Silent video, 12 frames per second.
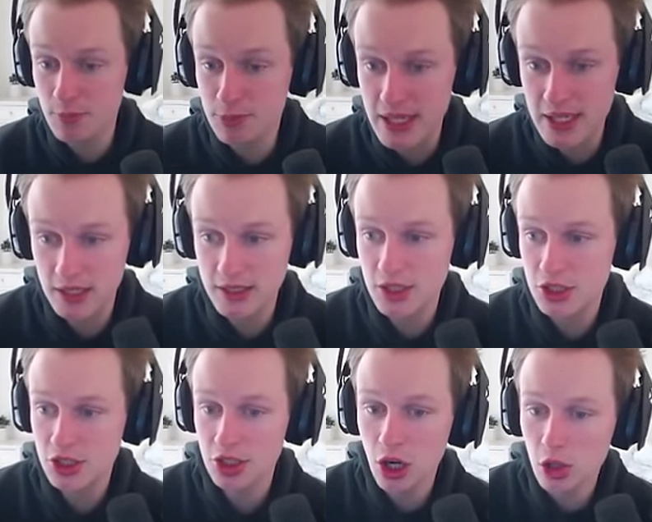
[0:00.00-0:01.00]
played on this
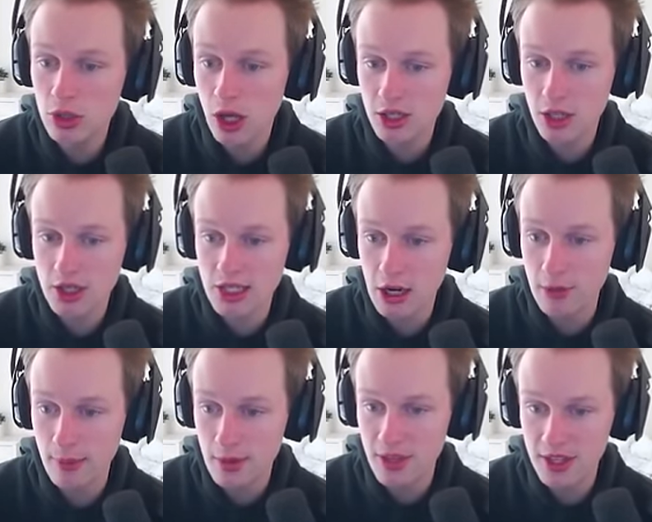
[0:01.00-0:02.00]
so long ago because I don't
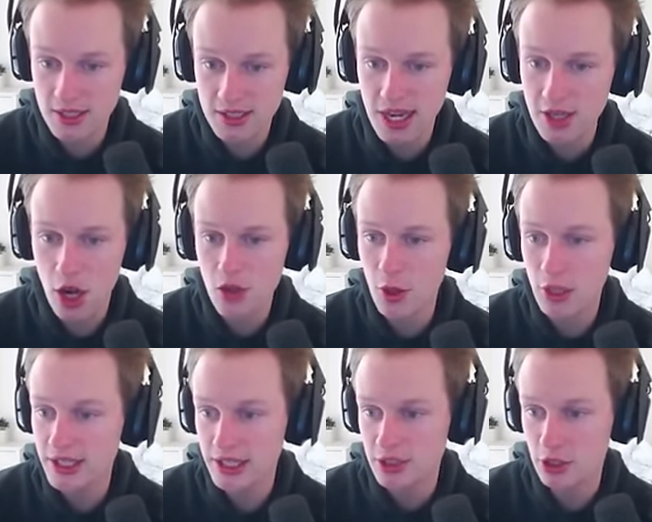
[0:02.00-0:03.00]
remember this. I, the only thing I don't